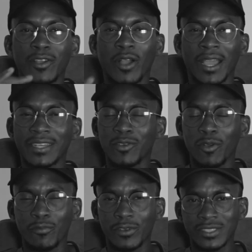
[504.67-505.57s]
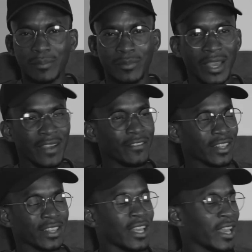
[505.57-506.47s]
getting comfortable,
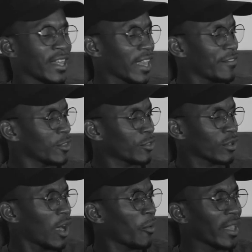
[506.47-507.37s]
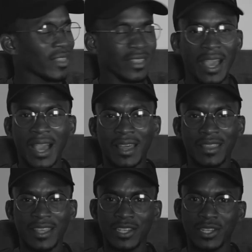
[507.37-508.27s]
everything. They even throw away
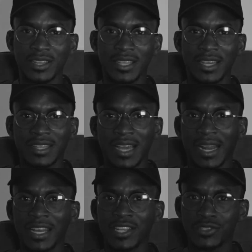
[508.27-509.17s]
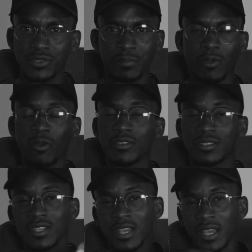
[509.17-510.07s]
their running shoes,
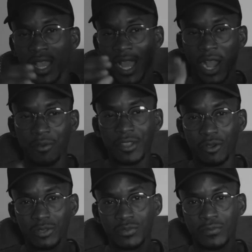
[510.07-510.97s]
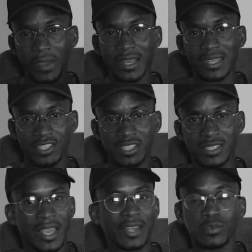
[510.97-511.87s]
because how they got to find that cheese,
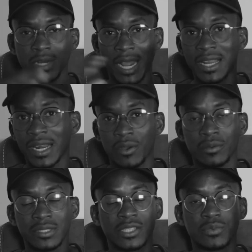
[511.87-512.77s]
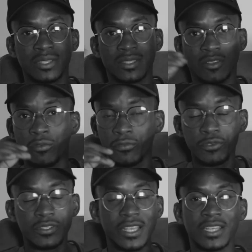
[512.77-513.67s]
they had to run around. It was
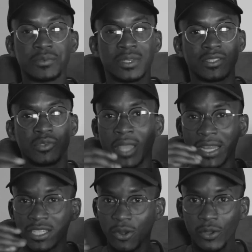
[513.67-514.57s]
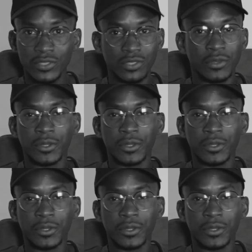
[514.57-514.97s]
confusing, you get lost,